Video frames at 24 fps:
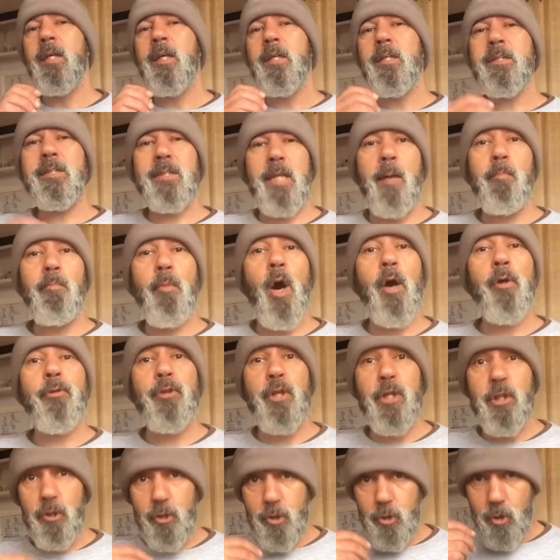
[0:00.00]
Some are
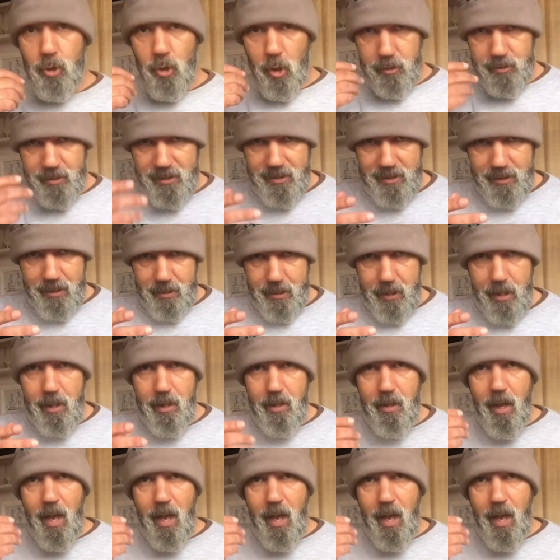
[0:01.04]
things to consider,